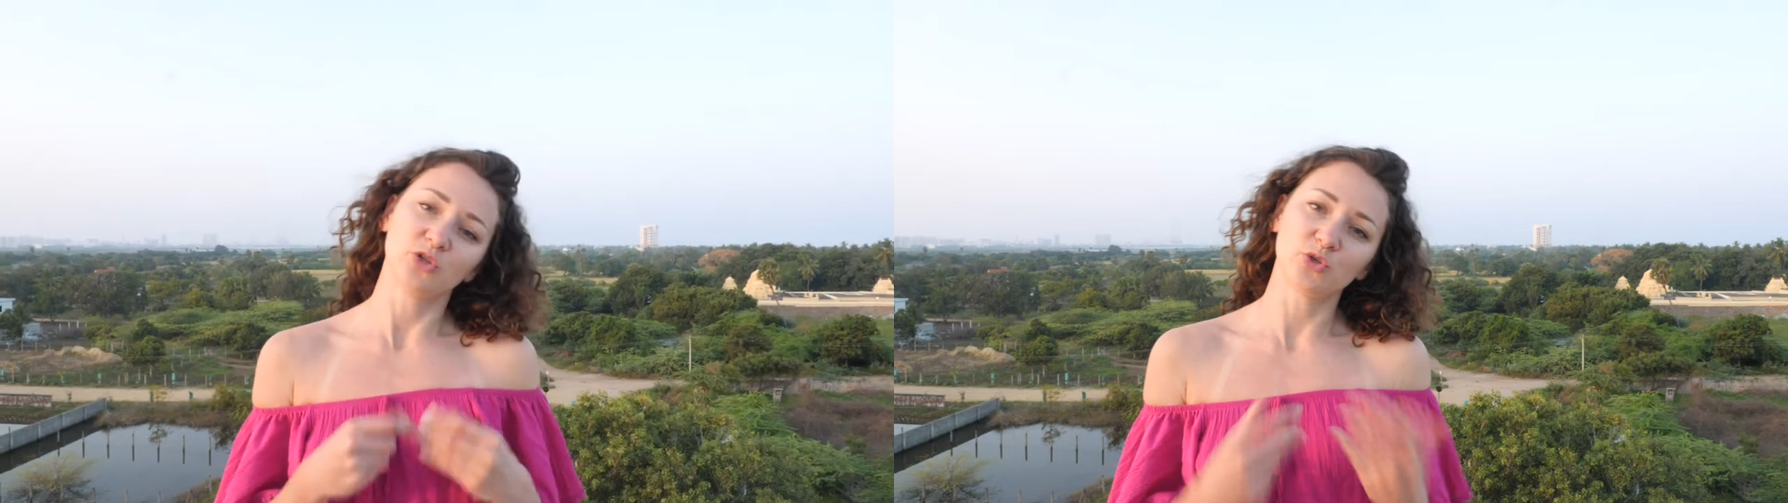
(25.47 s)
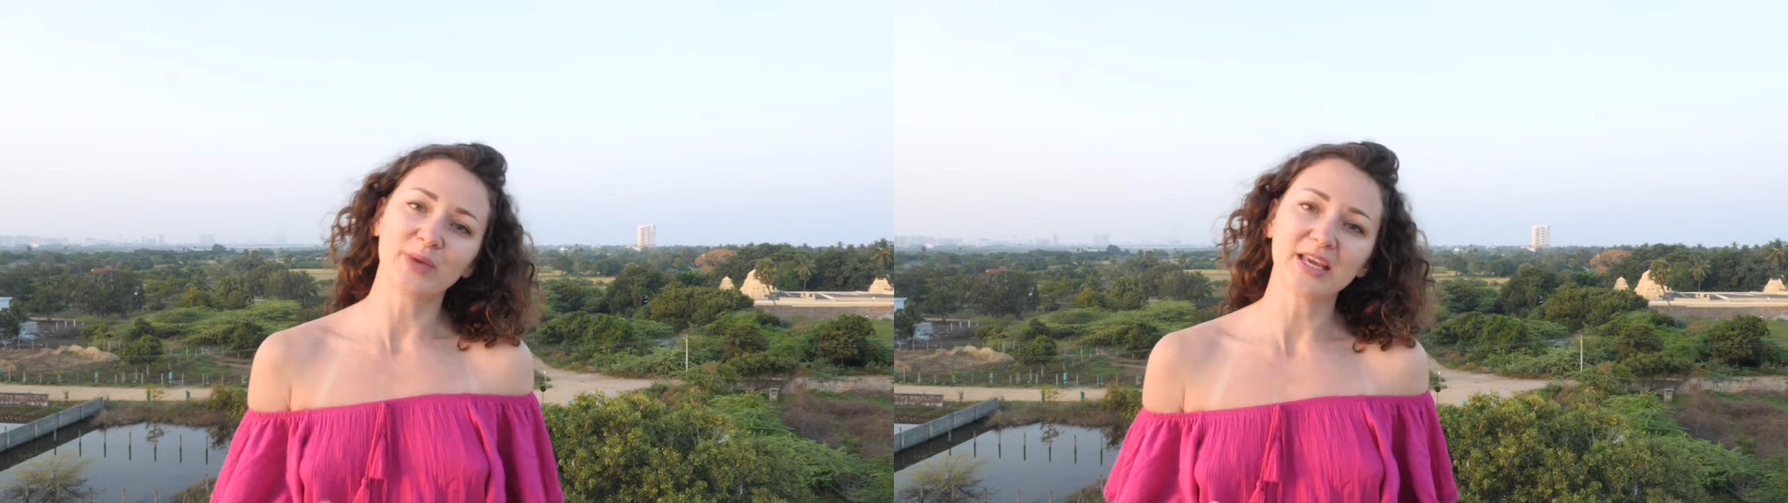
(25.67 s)

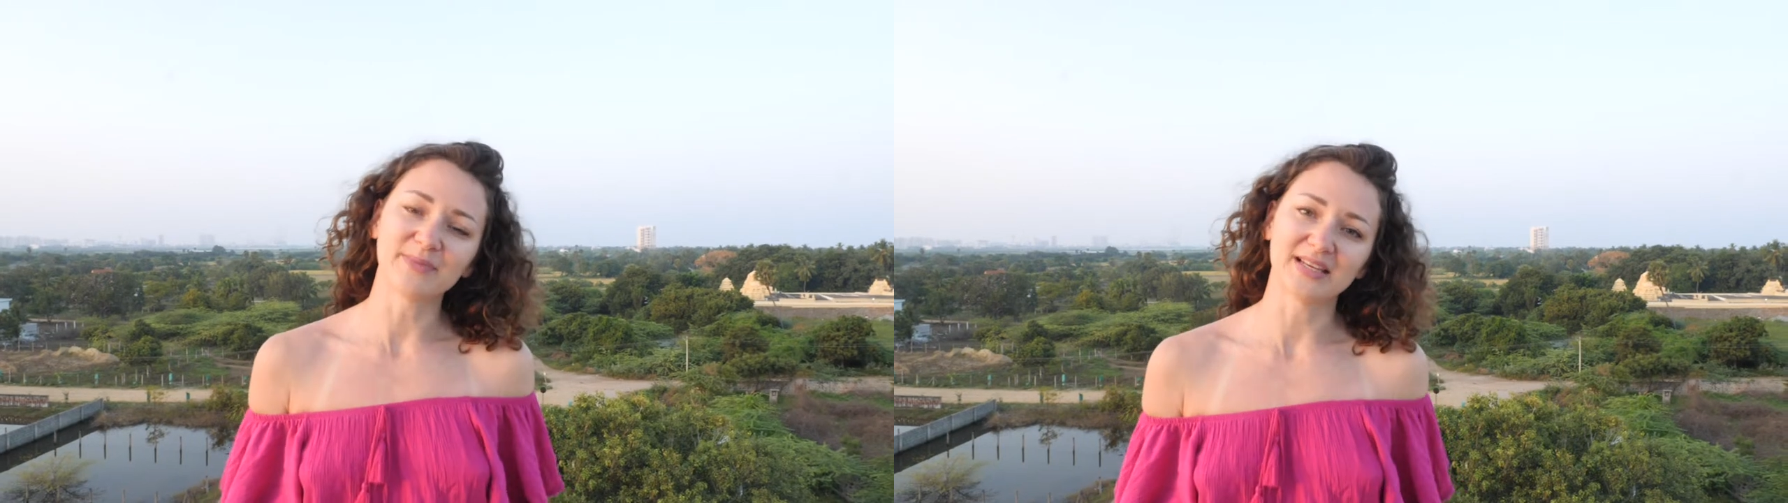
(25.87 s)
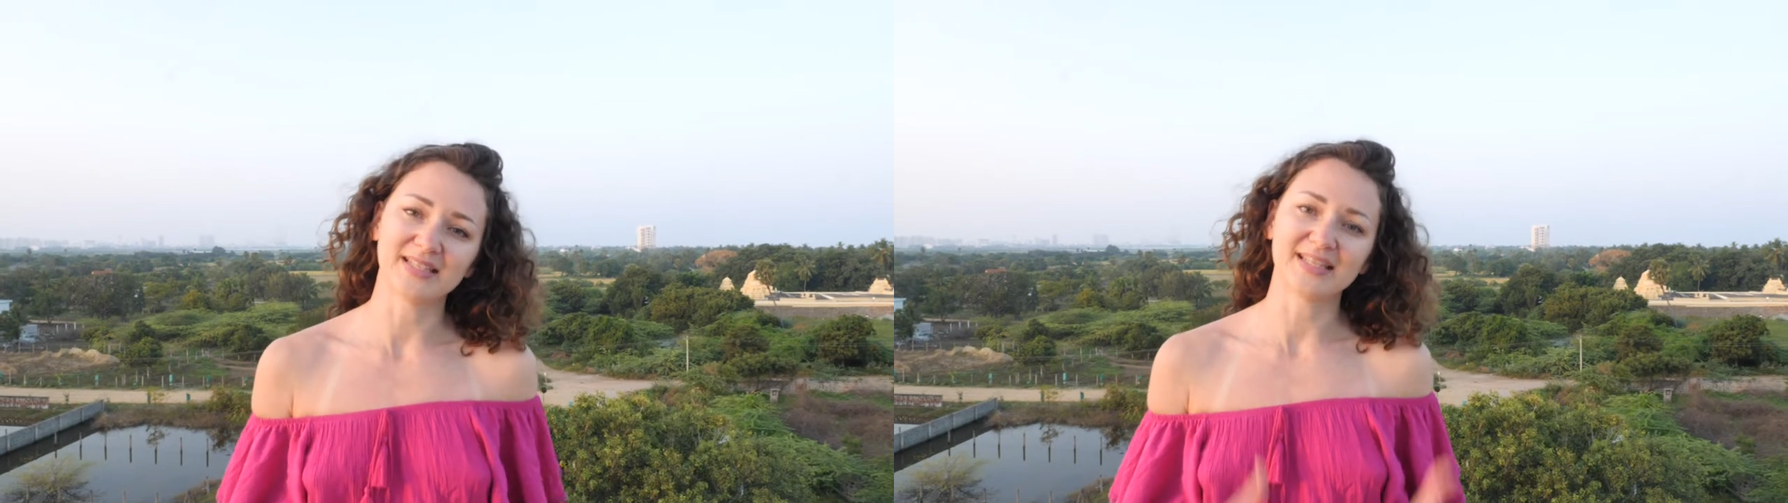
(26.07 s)
to make
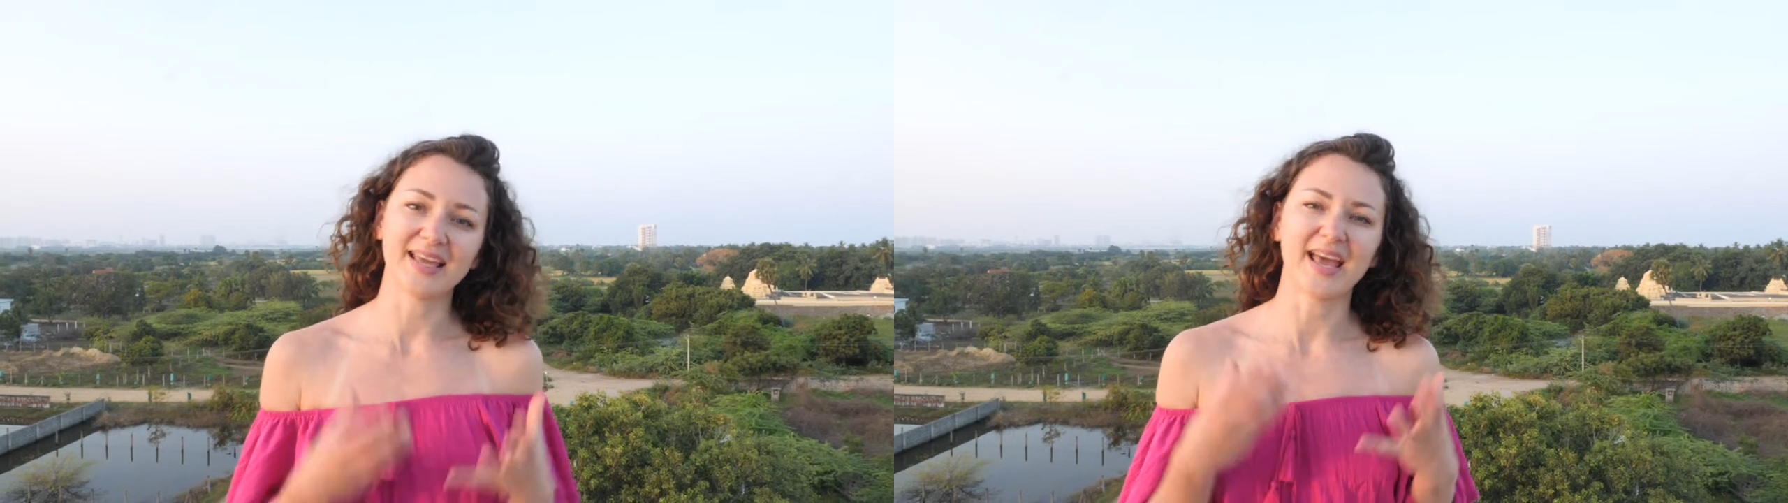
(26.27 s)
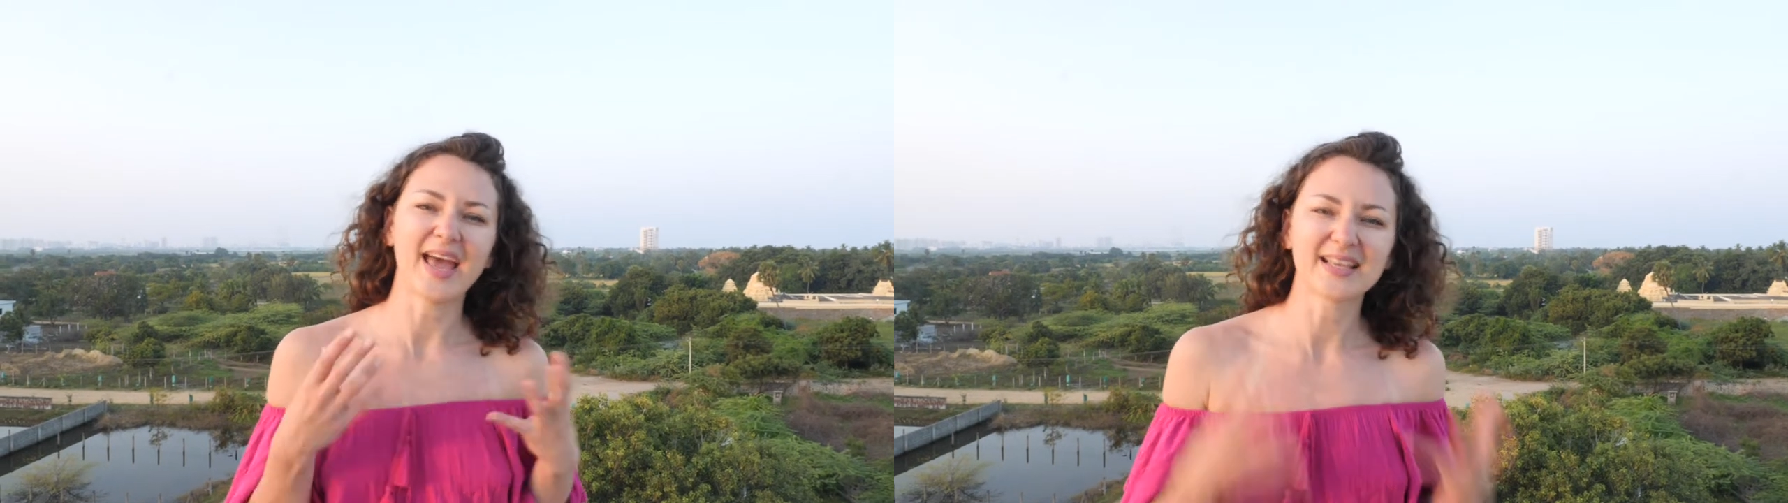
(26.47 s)
my
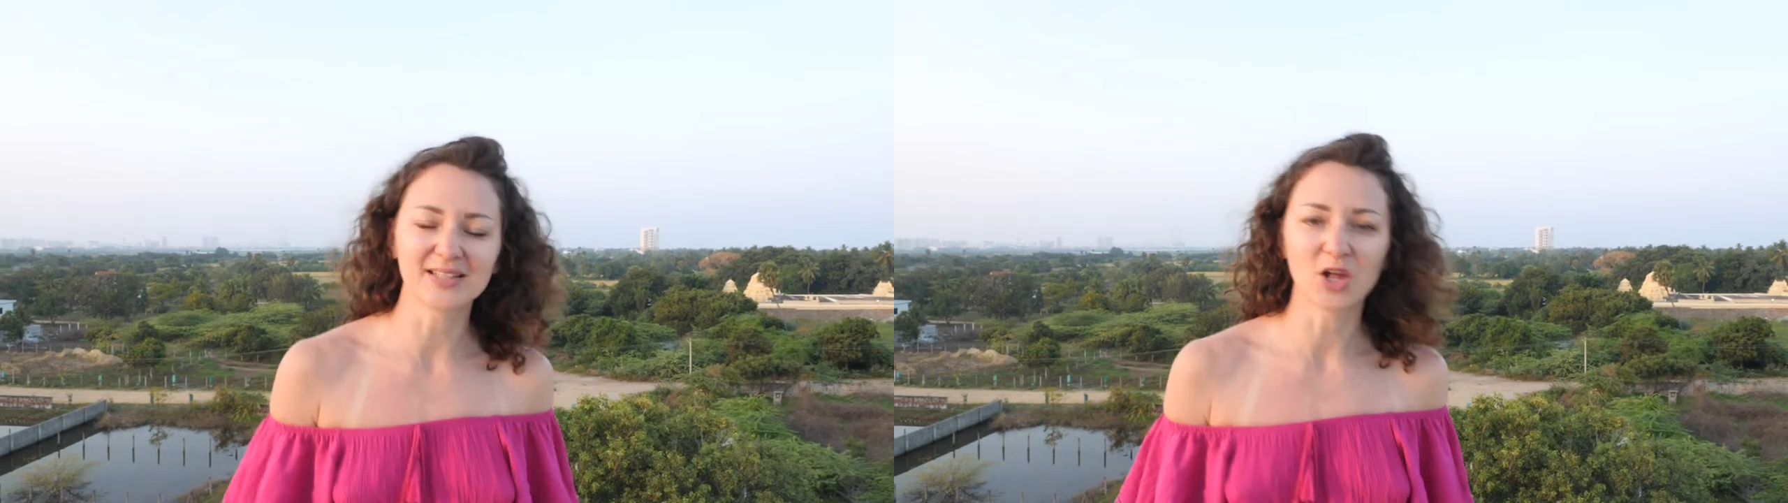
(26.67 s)
stay as